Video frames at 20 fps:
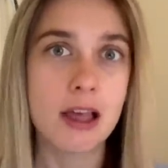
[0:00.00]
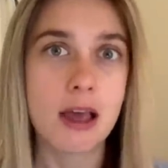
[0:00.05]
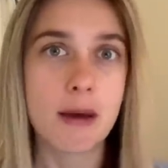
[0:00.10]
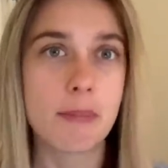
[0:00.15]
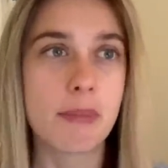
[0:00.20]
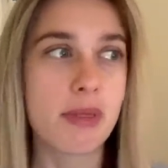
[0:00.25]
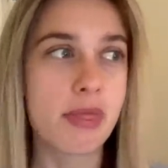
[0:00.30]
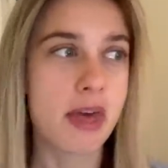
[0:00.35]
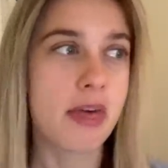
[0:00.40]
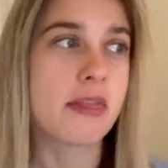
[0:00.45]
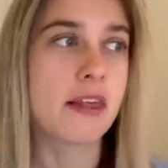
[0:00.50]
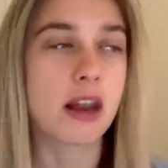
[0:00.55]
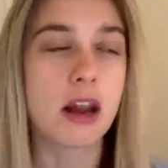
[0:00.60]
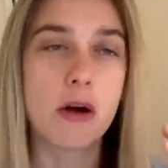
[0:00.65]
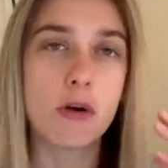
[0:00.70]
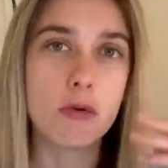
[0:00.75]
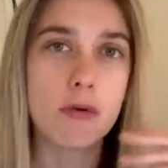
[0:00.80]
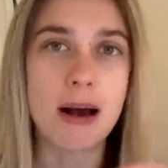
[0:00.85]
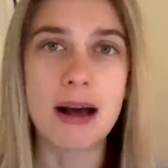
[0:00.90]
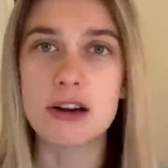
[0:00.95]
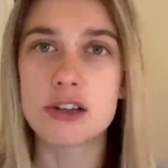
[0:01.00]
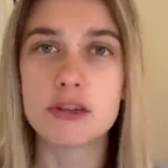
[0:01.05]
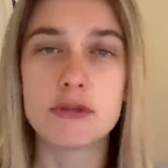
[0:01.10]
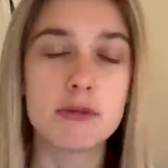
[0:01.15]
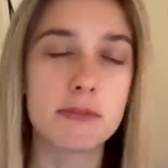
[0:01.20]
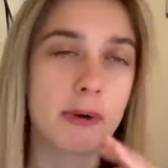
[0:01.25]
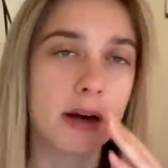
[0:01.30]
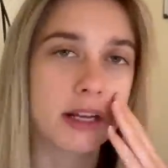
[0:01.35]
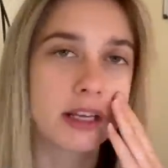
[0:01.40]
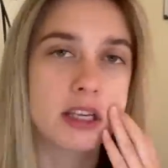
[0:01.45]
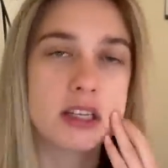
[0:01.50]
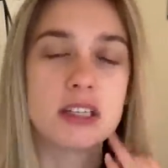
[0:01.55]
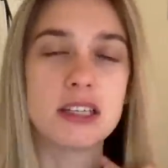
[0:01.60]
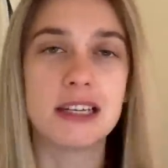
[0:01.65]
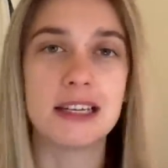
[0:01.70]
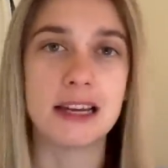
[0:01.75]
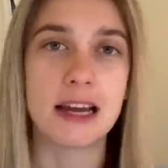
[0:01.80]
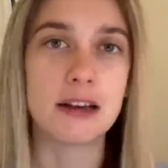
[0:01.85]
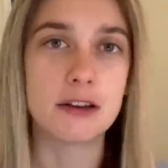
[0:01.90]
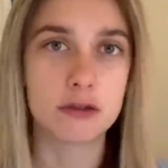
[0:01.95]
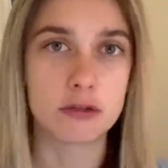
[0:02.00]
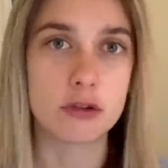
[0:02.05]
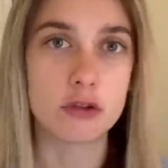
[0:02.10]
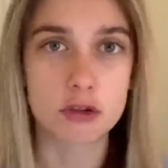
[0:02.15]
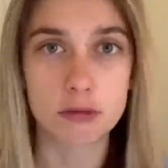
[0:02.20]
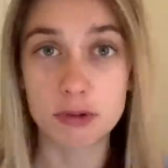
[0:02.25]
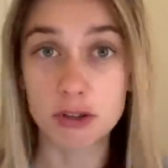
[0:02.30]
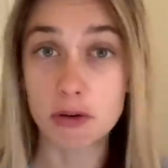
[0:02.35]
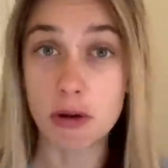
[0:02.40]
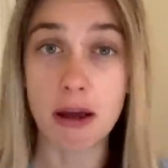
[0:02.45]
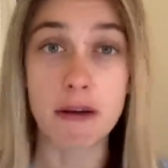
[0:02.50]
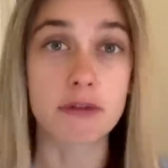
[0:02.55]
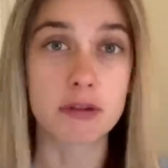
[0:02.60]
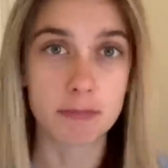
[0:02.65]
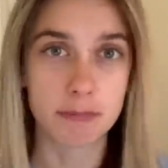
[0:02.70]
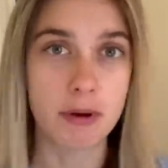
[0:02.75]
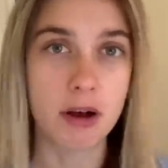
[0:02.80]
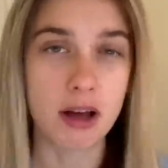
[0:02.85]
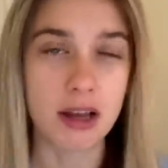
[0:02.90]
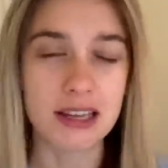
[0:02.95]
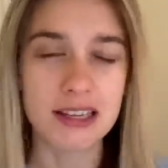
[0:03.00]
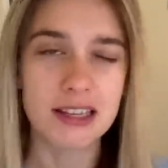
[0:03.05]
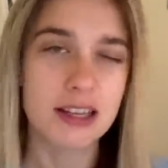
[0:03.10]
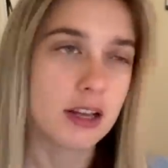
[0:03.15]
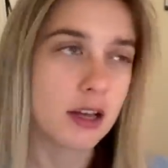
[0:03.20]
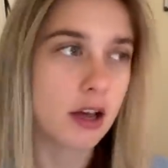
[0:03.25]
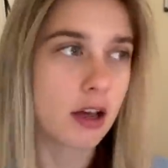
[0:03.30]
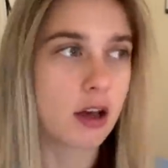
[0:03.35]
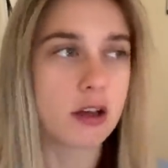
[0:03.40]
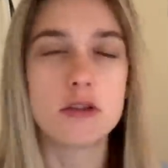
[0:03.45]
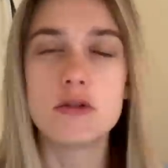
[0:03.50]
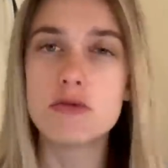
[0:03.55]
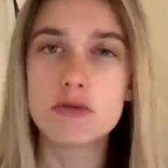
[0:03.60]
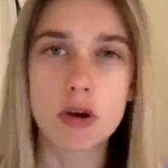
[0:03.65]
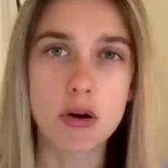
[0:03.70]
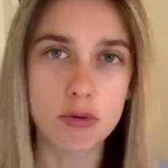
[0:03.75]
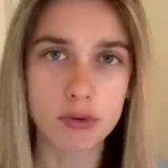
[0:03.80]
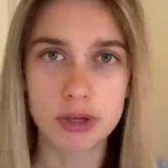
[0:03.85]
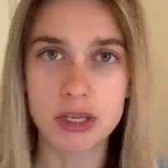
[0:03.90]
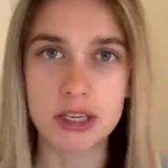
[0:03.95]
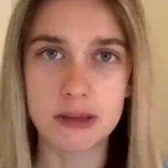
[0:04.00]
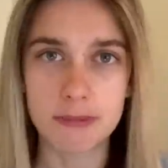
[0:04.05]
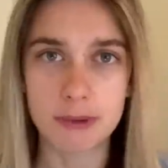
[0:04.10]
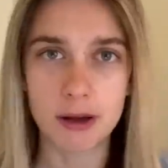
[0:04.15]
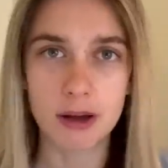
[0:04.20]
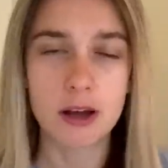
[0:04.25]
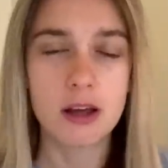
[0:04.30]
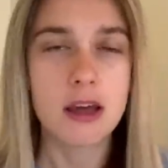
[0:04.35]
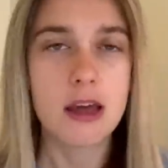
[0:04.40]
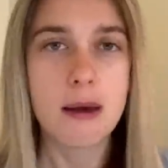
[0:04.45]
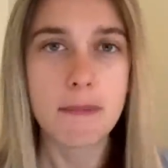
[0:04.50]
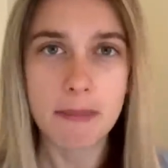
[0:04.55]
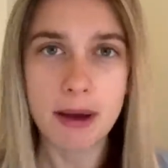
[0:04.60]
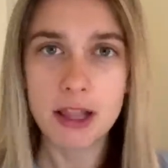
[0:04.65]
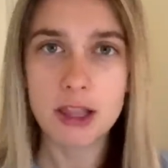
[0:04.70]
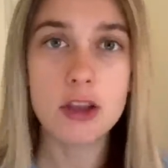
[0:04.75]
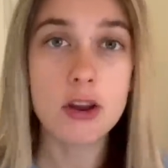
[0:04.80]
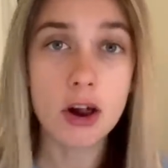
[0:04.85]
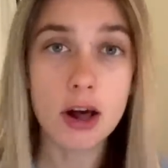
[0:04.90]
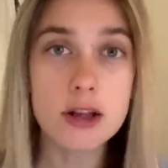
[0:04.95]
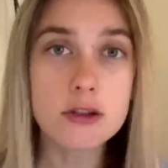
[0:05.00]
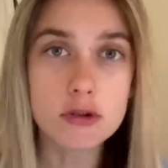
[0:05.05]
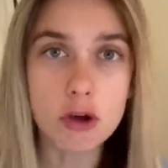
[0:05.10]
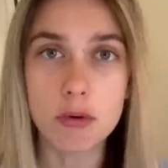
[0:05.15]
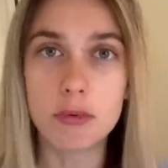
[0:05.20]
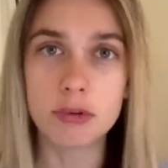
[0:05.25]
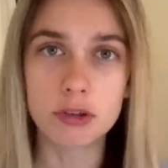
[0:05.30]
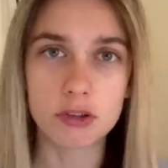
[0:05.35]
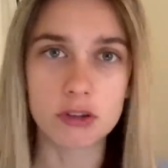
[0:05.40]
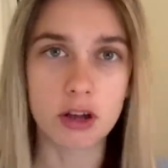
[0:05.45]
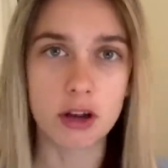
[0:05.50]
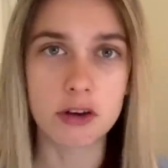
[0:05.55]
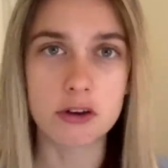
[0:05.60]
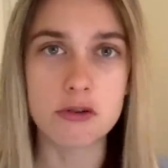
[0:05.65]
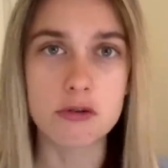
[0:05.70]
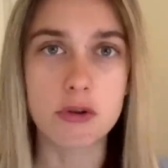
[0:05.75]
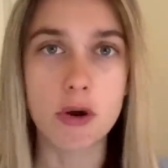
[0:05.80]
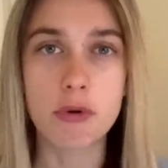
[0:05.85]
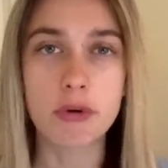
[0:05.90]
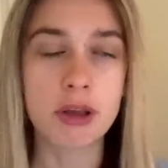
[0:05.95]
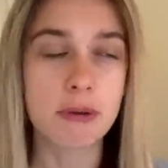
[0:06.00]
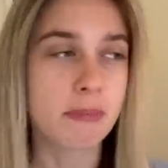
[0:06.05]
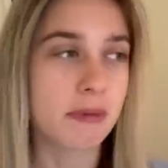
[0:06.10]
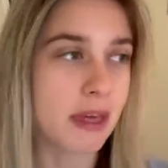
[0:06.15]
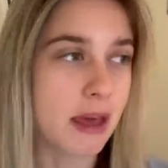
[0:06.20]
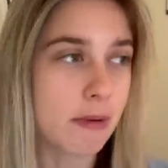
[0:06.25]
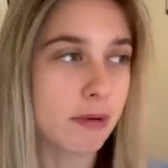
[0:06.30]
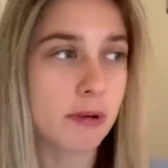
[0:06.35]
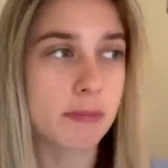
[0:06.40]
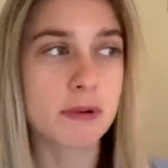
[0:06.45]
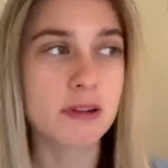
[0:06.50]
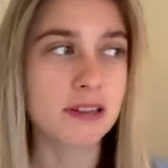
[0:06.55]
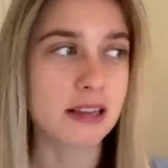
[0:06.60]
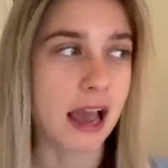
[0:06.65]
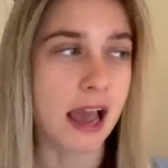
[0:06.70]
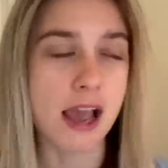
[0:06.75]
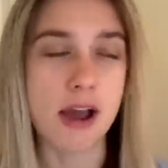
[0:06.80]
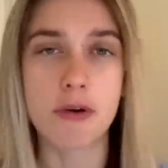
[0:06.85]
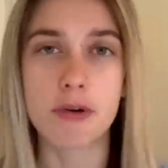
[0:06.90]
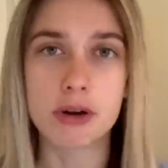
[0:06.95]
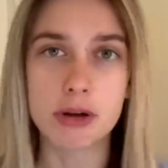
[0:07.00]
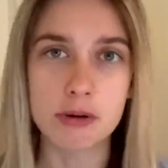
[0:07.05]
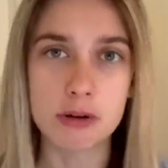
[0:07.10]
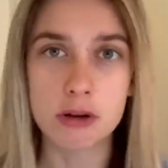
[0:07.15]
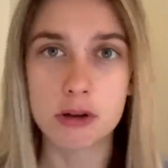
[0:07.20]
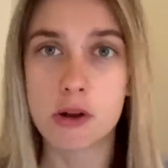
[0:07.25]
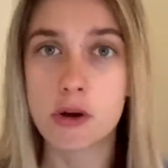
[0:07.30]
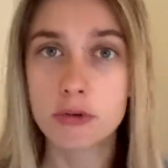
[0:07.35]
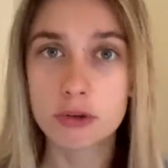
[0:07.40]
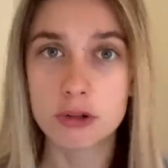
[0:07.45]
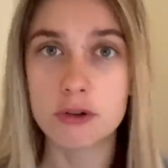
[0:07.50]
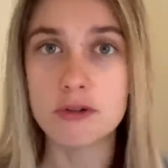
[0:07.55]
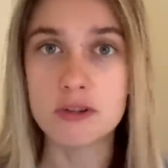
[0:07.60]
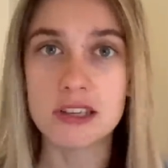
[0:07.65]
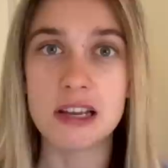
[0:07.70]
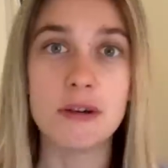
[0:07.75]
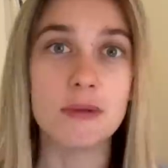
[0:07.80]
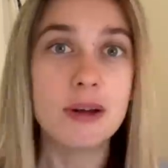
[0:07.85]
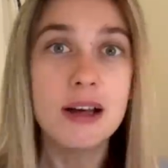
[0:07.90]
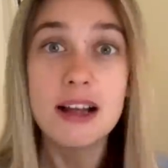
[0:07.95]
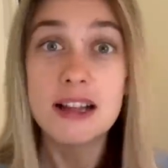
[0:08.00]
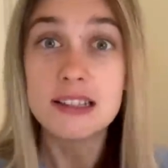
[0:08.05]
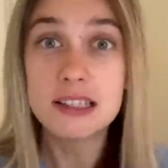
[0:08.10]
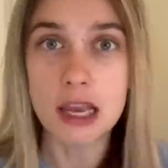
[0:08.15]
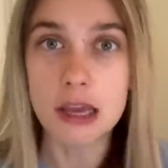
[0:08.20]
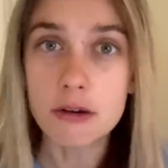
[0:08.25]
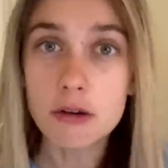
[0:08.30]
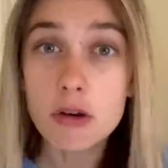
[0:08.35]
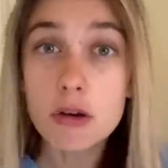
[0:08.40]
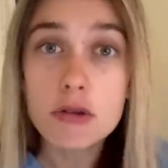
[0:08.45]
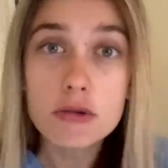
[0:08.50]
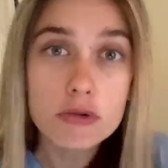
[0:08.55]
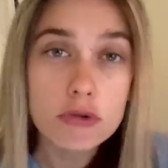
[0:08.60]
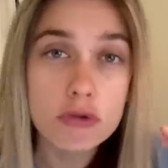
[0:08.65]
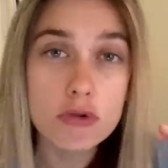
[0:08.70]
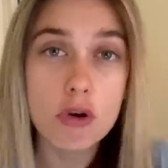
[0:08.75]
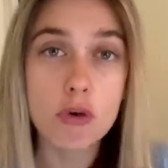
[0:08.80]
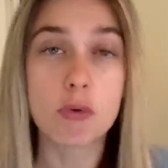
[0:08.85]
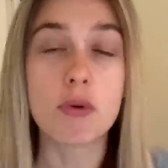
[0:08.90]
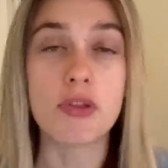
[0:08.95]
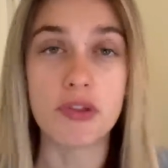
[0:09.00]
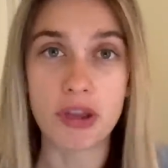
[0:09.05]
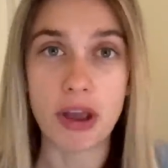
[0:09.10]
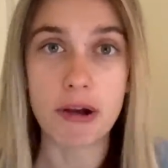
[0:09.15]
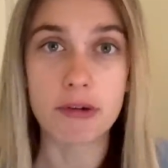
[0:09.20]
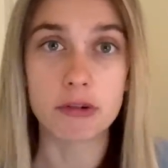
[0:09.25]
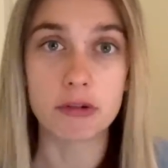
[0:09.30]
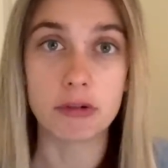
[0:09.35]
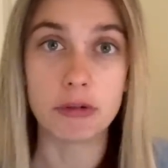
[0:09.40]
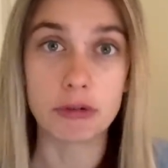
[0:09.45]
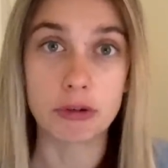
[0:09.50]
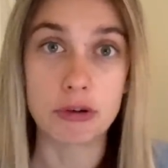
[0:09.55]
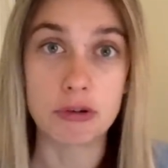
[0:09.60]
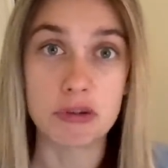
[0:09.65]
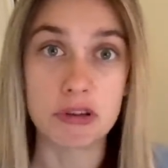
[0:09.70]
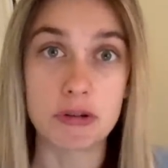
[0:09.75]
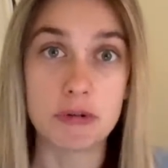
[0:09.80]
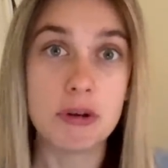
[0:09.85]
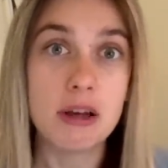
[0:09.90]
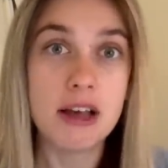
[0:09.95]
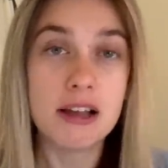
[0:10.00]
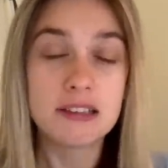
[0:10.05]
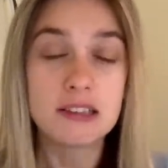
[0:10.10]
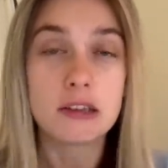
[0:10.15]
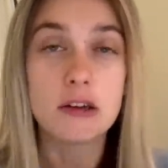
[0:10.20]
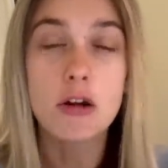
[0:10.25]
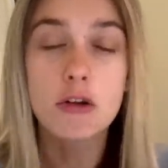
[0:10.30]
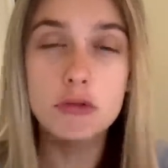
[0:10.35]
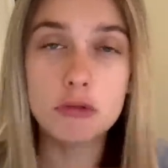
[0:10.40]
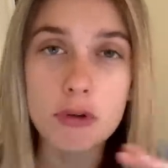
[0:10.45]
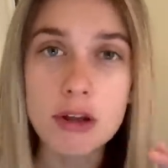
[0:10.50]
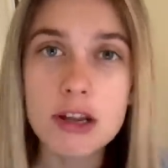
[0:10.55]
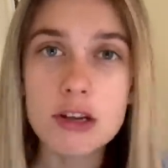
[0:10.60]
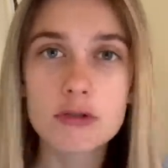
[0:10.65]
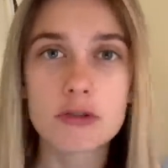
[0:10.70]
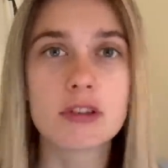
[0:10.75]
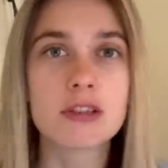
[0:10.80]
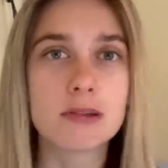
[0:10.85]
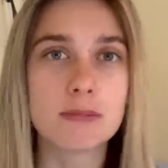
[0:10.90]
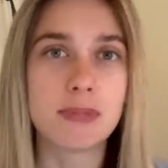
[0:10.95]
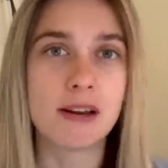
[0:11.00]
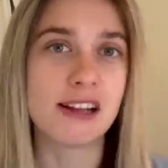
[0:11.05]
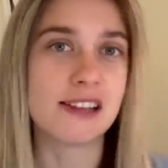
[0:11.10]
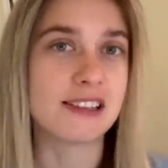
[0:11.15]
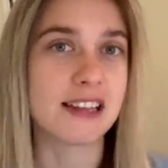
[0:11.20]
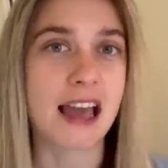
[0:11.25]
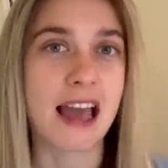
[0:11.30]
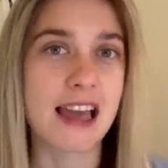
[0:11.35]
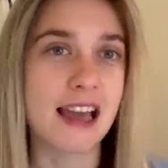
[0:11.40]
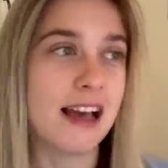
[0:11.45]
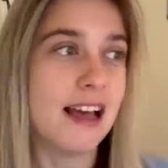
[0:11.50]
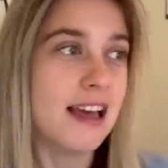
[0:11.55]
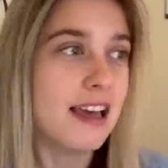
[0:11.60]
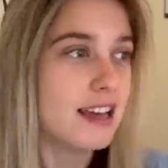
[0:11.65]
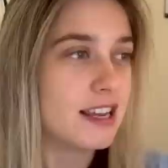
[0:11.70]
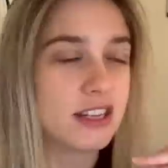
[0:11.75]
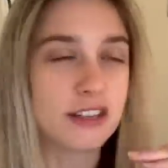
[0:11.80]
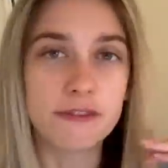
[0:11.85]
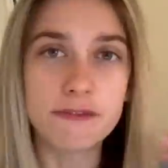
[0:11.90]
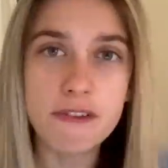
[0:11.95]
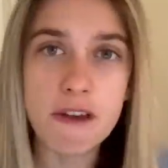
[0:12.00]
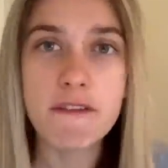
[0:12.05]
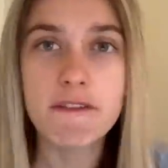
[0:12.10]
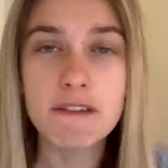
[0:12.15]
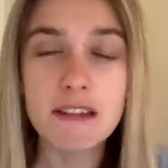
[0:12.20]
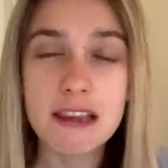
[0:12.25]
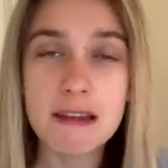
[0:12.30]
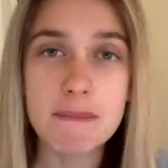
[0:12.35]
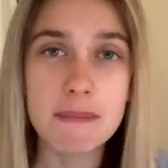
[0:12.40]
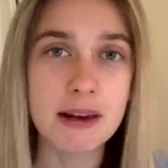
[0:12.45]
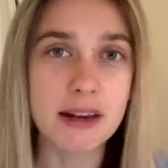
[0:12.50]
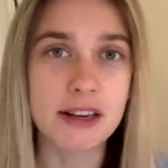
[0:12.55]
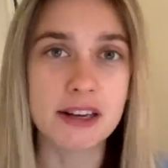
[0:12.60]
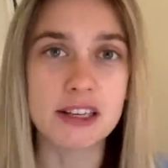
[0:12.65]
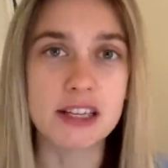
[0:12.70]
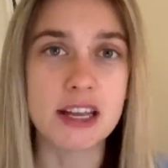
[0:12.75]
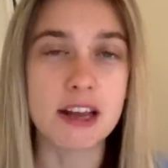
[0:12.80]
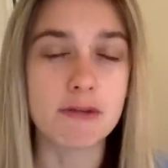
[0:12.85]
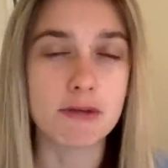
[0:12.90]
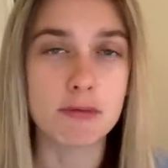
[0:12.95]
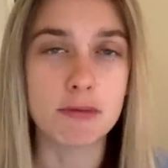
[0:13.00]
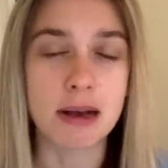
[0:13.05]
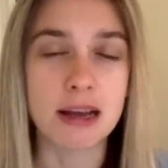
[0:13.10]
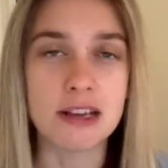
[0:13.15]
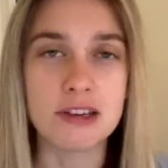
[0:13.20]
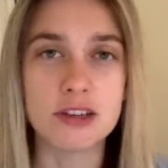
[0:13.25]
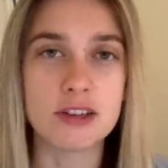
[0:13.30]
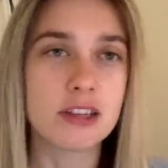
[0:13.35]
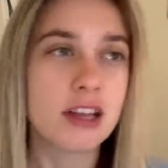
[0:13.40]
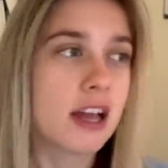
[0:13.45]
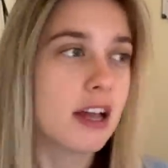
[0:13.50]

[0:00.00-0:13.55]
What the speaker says: But then they're like, oh, actually, we might keep Dean Henderson, so we don't have to buy a new goalkeeper. Man United don't want to sign a new goalkeeper. They want to put De Gea on a long new deal. Ten Hag does not want De Gea on a long new deal. Ten Hag's not interested in playing De Gea. He's 15 million a year in wages.